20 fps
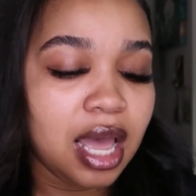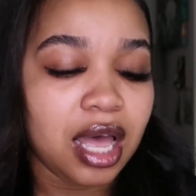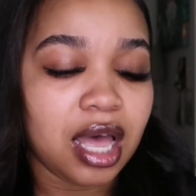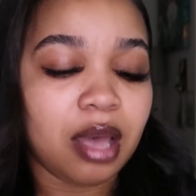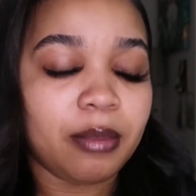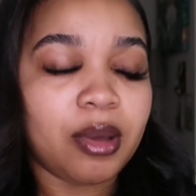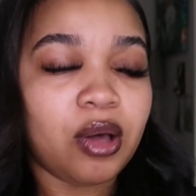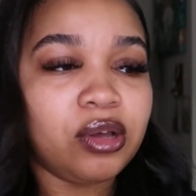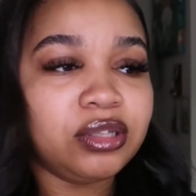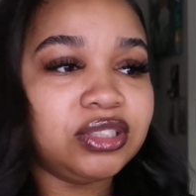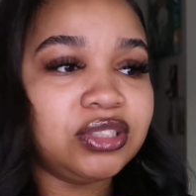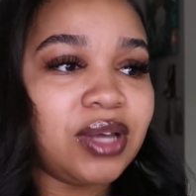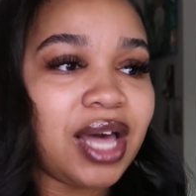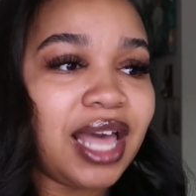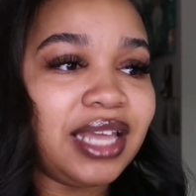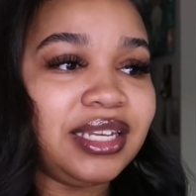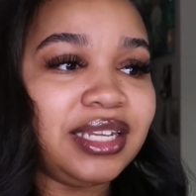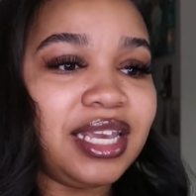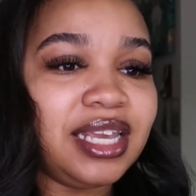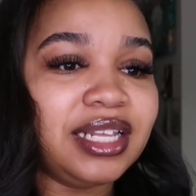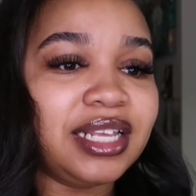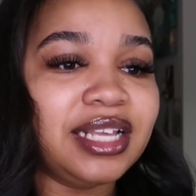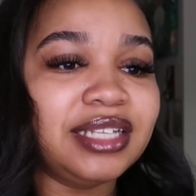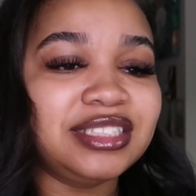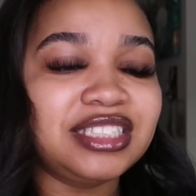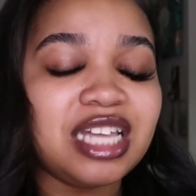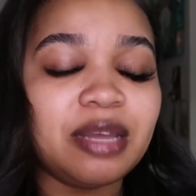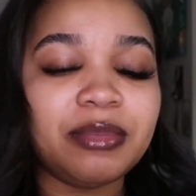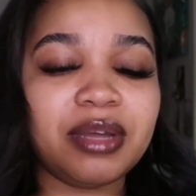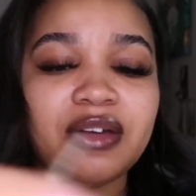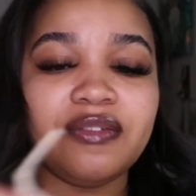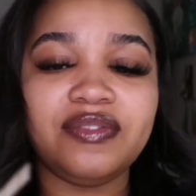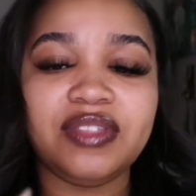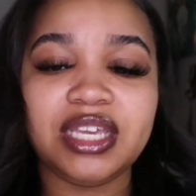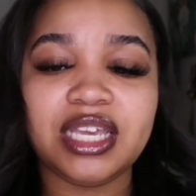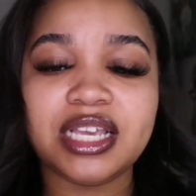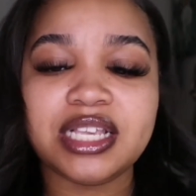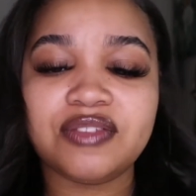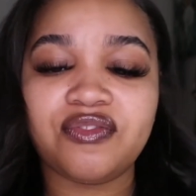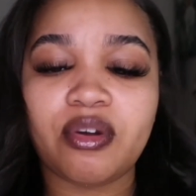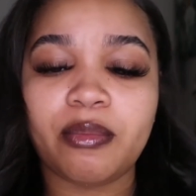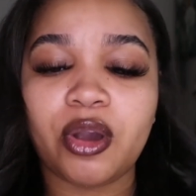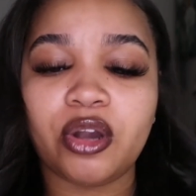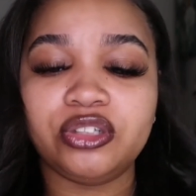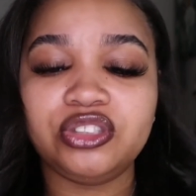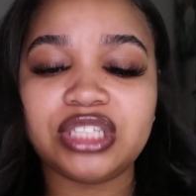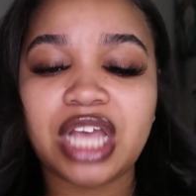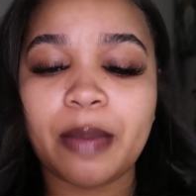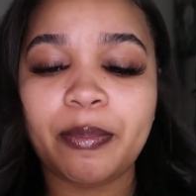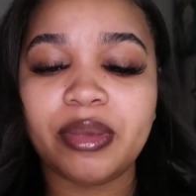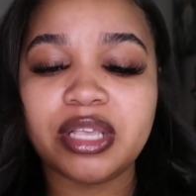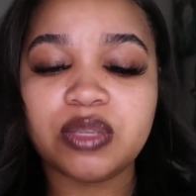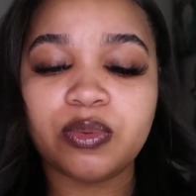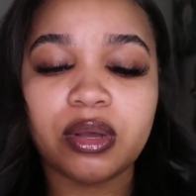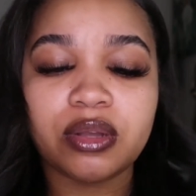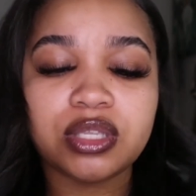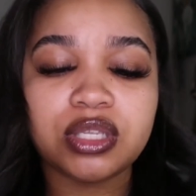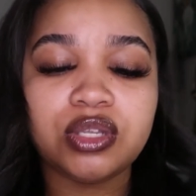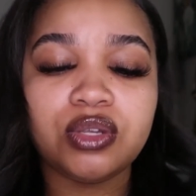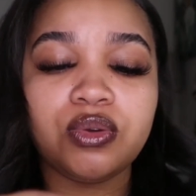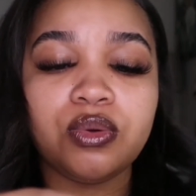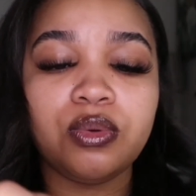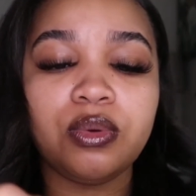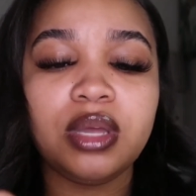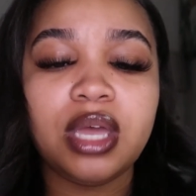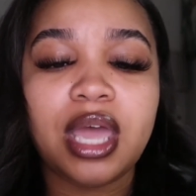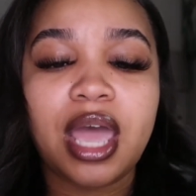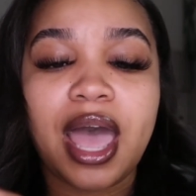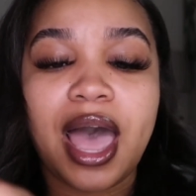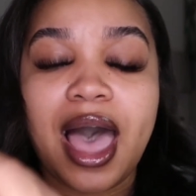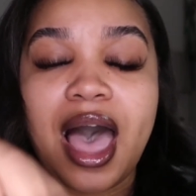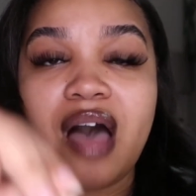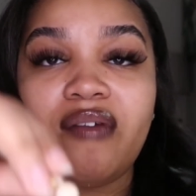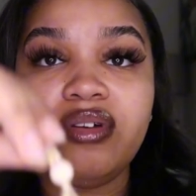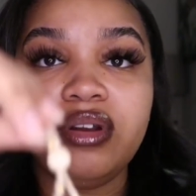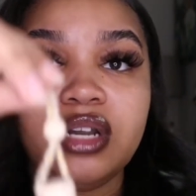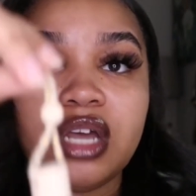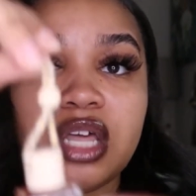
um, also i did get some of these from her shop as well too i have